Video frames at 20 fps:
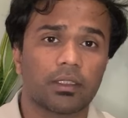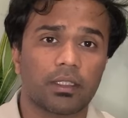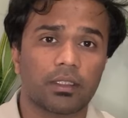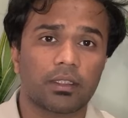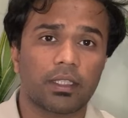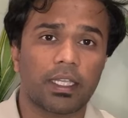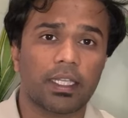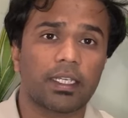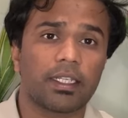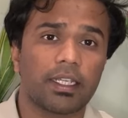the
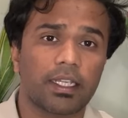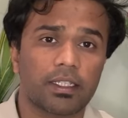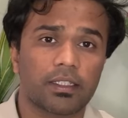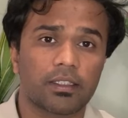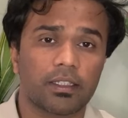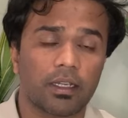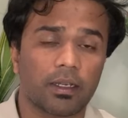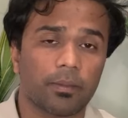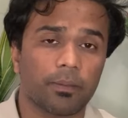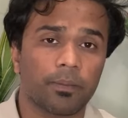theory
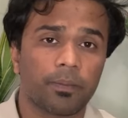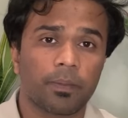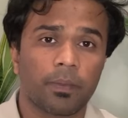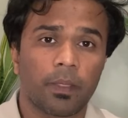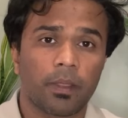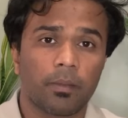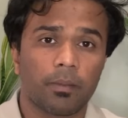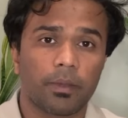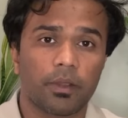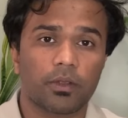exam,
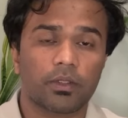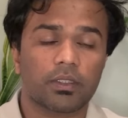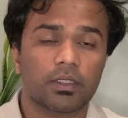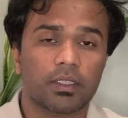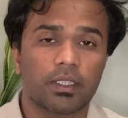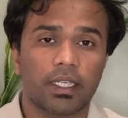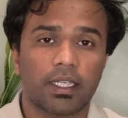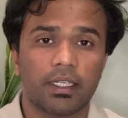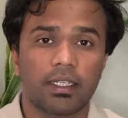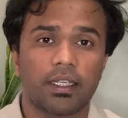because
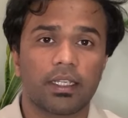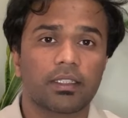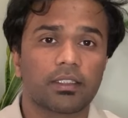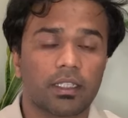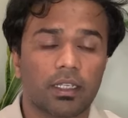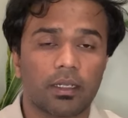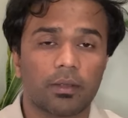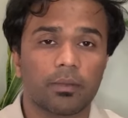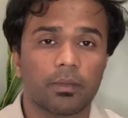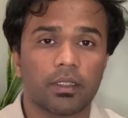theory
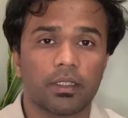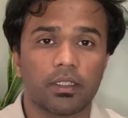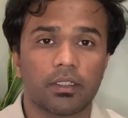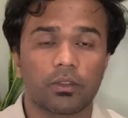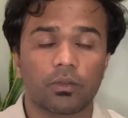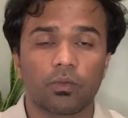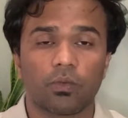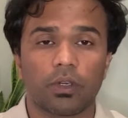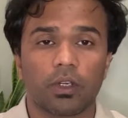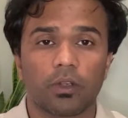exam is
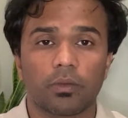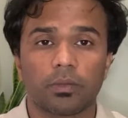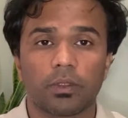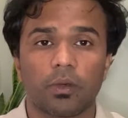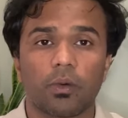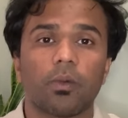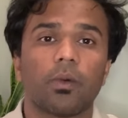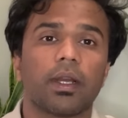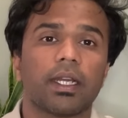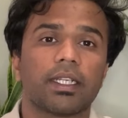one of the
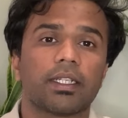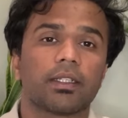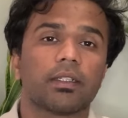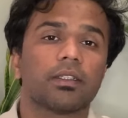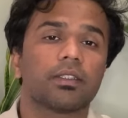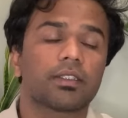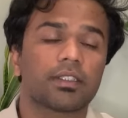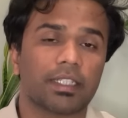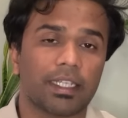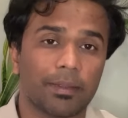vital
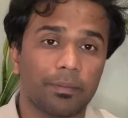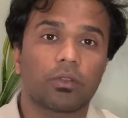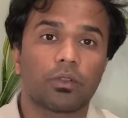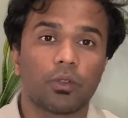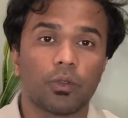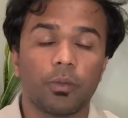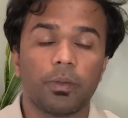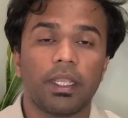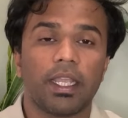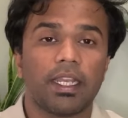steps
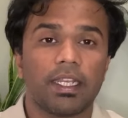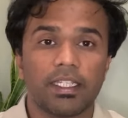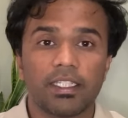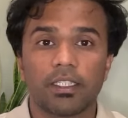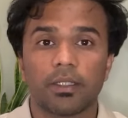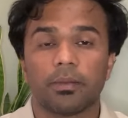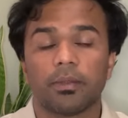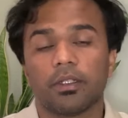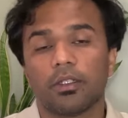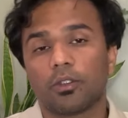to be
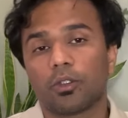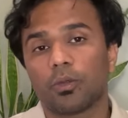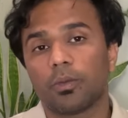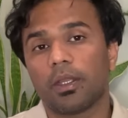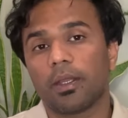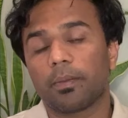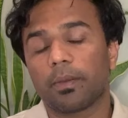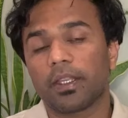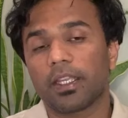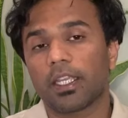eligible, to be
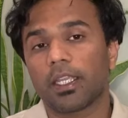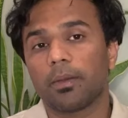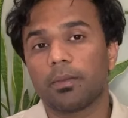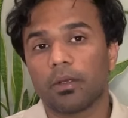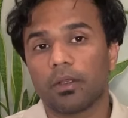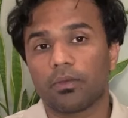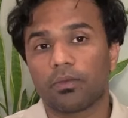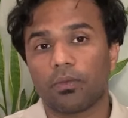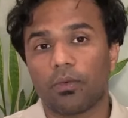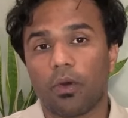
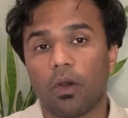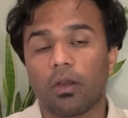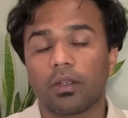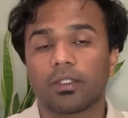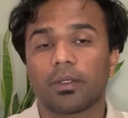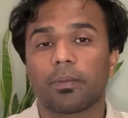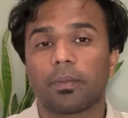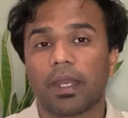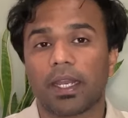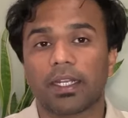applicable for
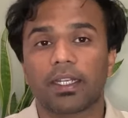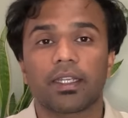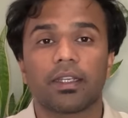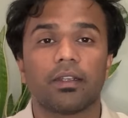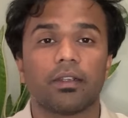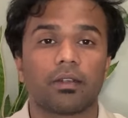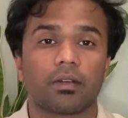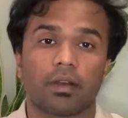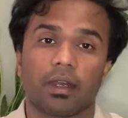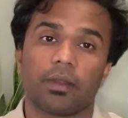the
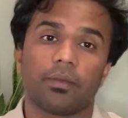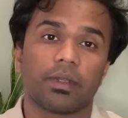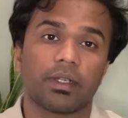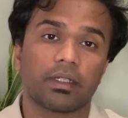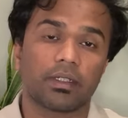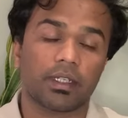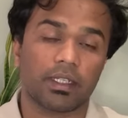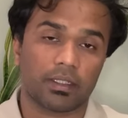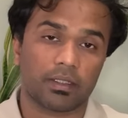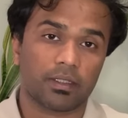practical driving
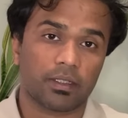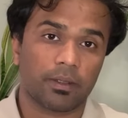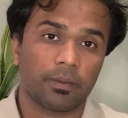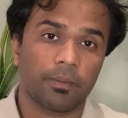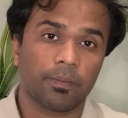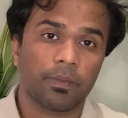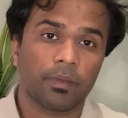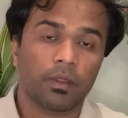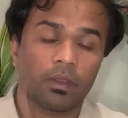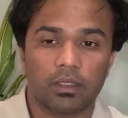test.
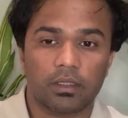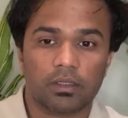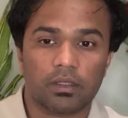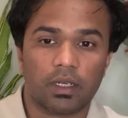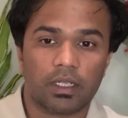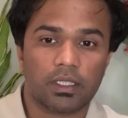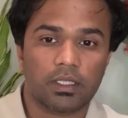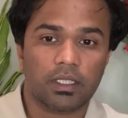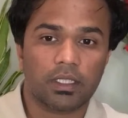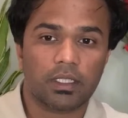The
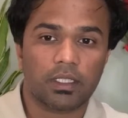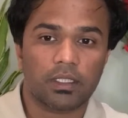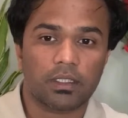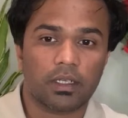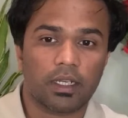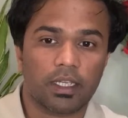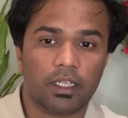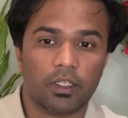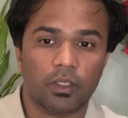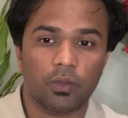structure is
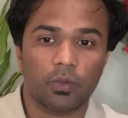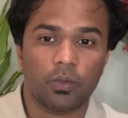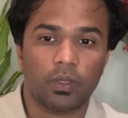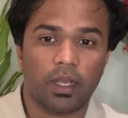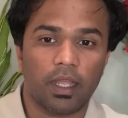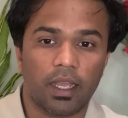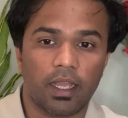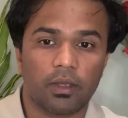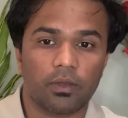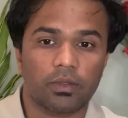like you will
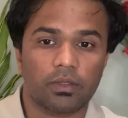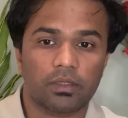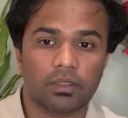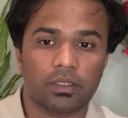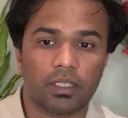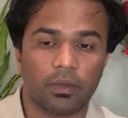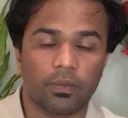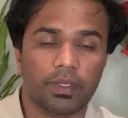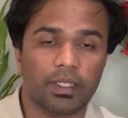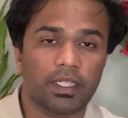have
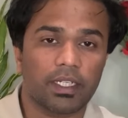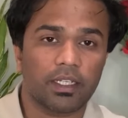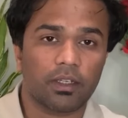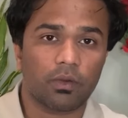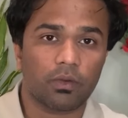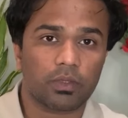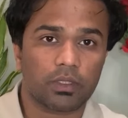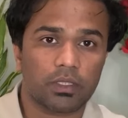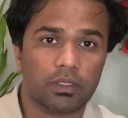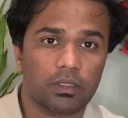70
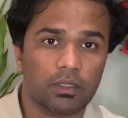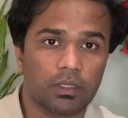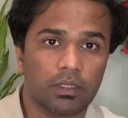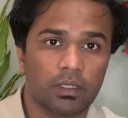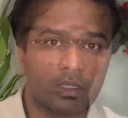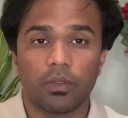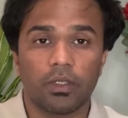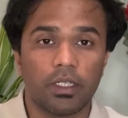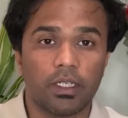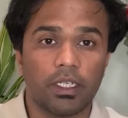questions.
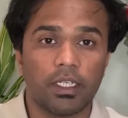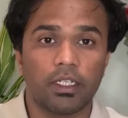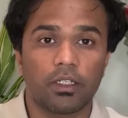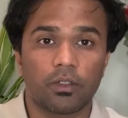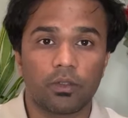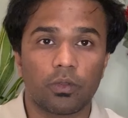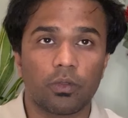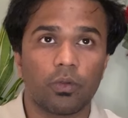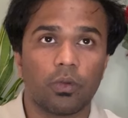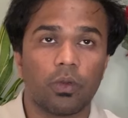You need
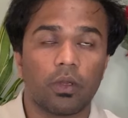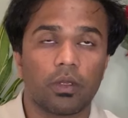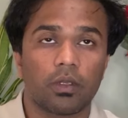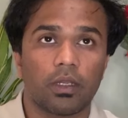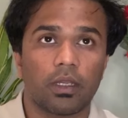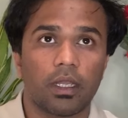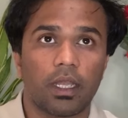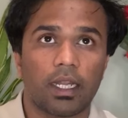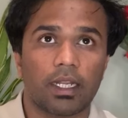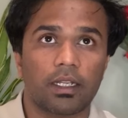to
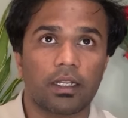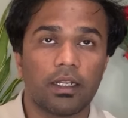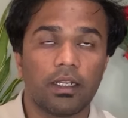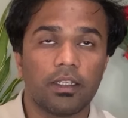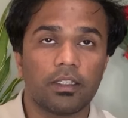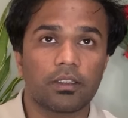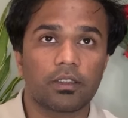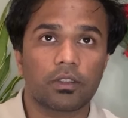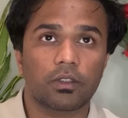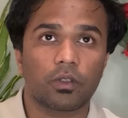at
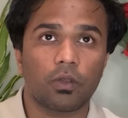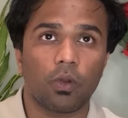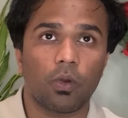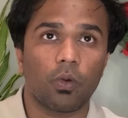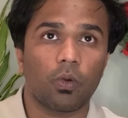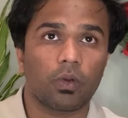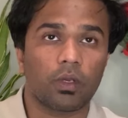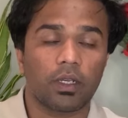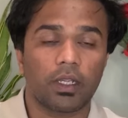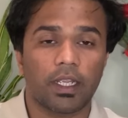least
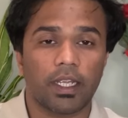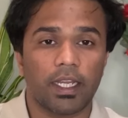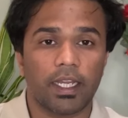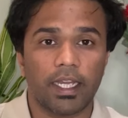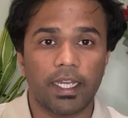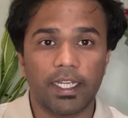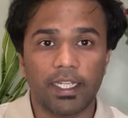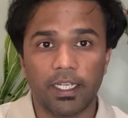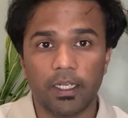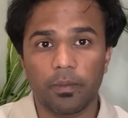score
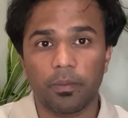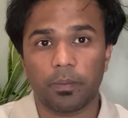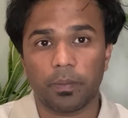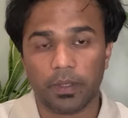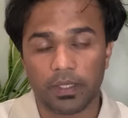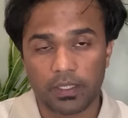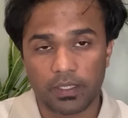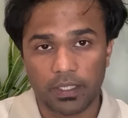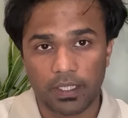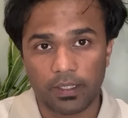
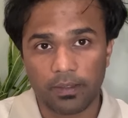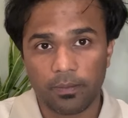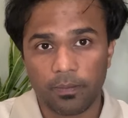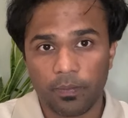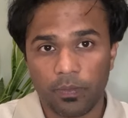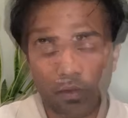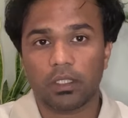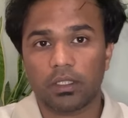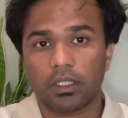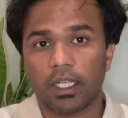80%.
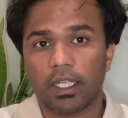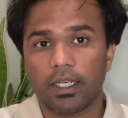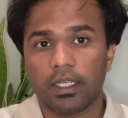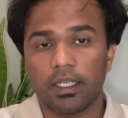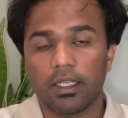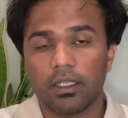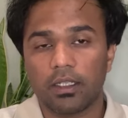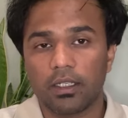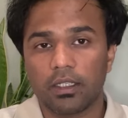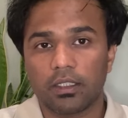The
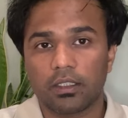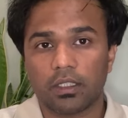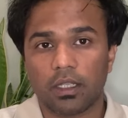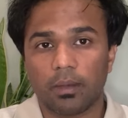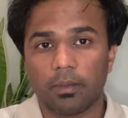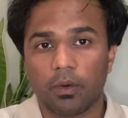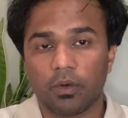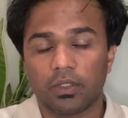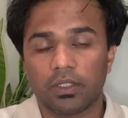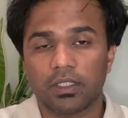theory is
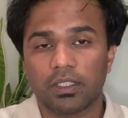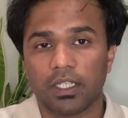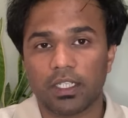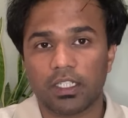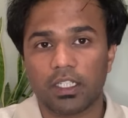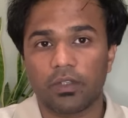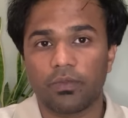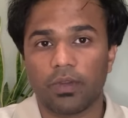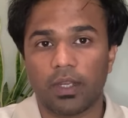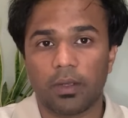about
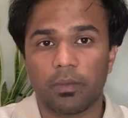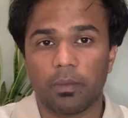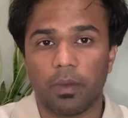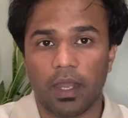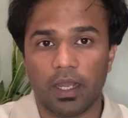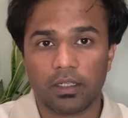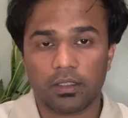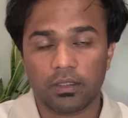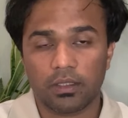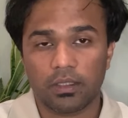65
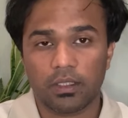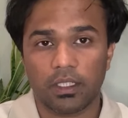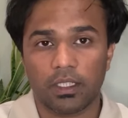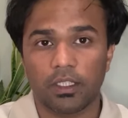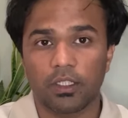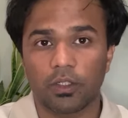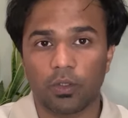marks in